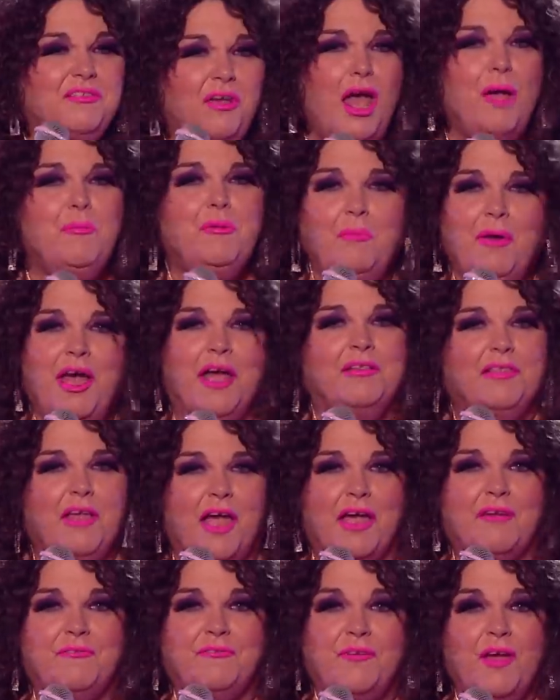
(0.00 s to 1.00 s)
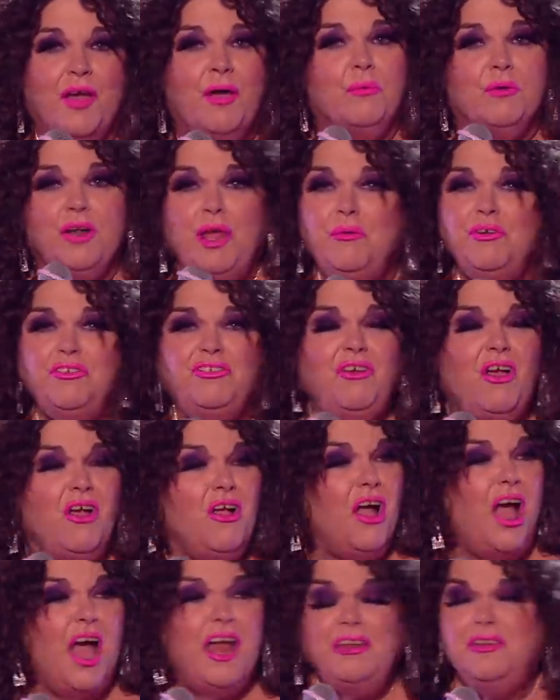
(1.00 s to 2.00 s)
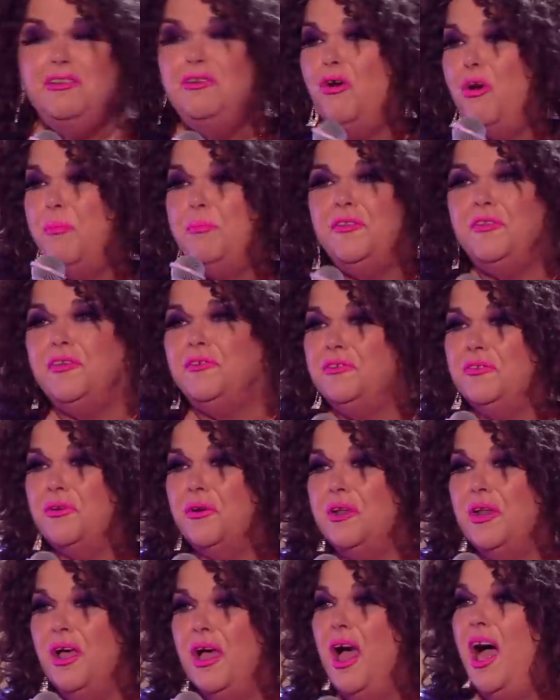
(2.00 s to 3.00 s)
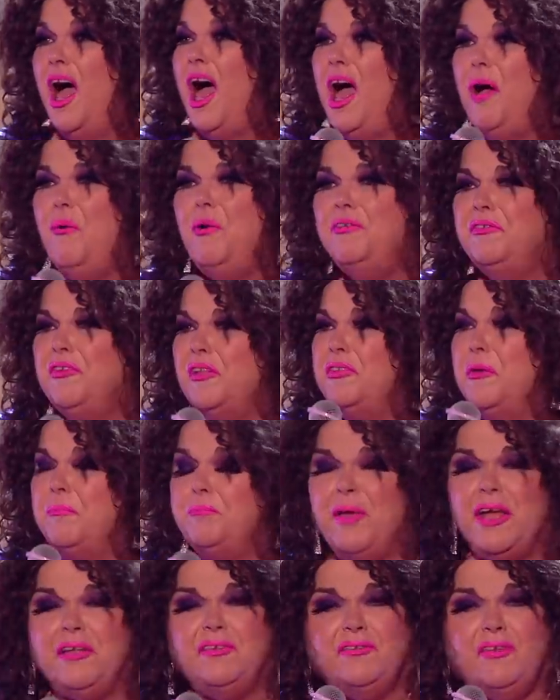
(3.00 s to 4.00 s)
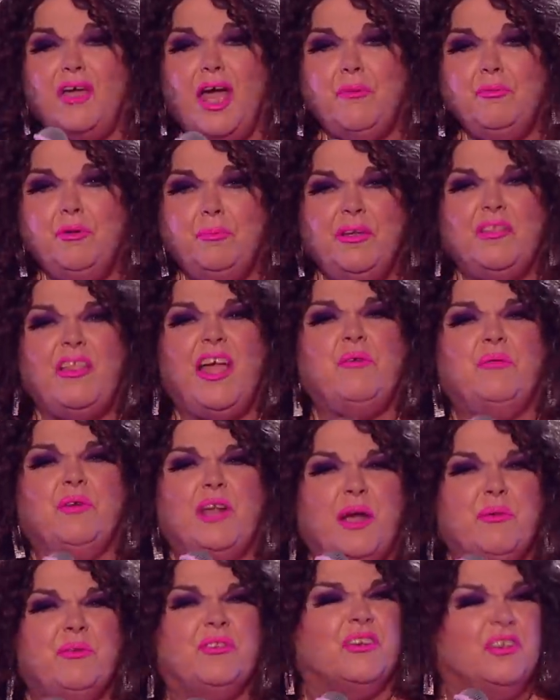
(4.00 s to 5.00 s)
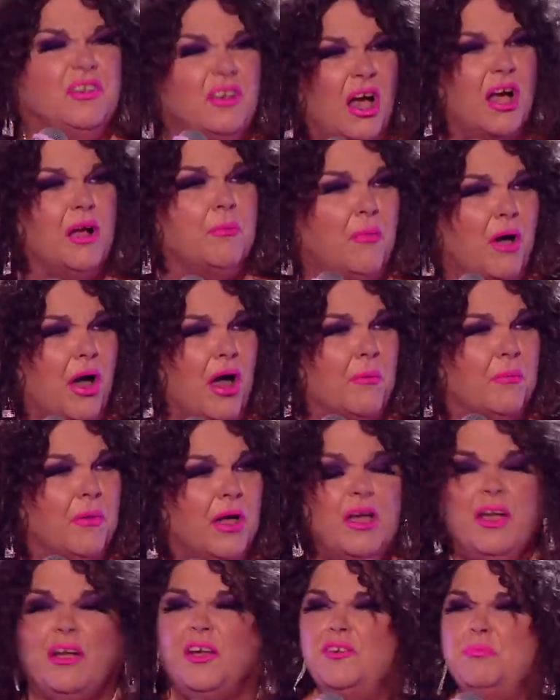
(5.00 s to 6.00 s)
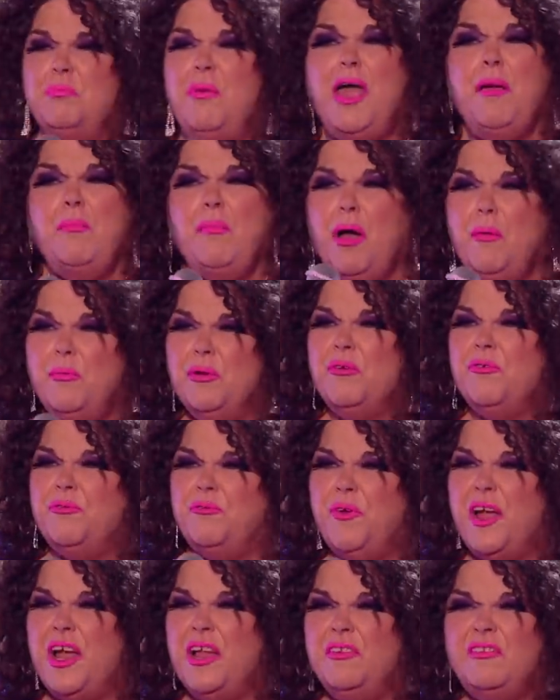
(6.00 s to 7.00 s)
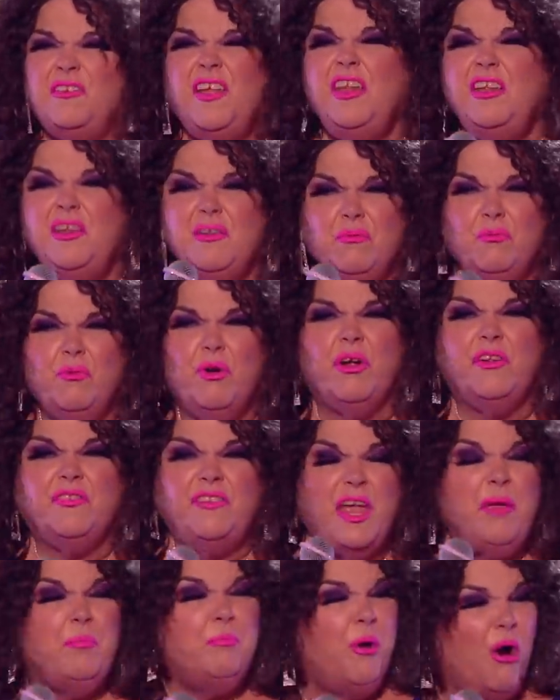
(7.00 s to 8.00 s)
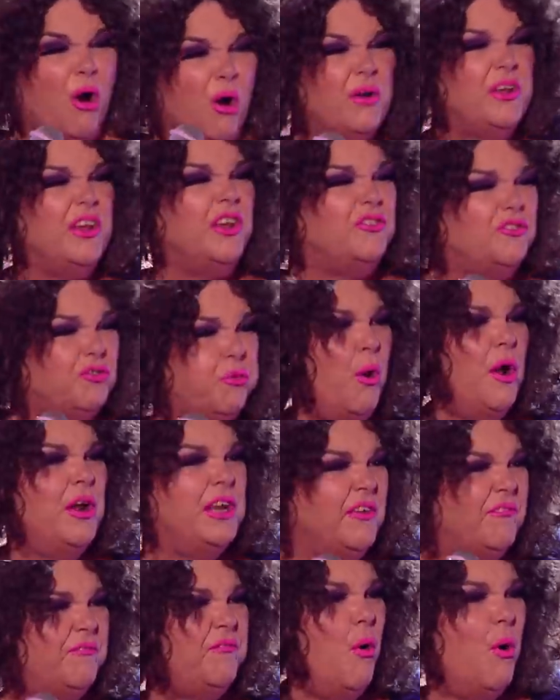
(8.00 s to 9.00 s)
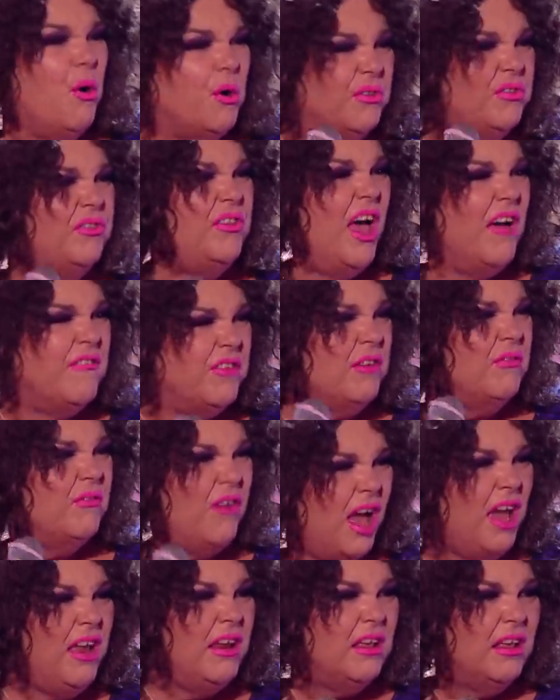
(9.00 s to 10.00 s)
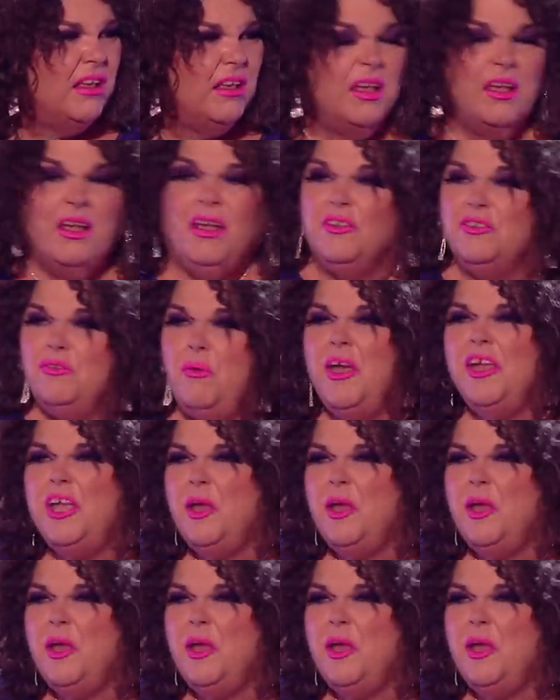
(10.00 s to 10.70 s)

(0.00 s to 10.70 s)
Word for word: time of my life. When I was young, I didn't know it'd be this good. I always thought the best time would be like when I was a young mom. Because my mom and her friends, they didn't work. They partied 24/7, right? So I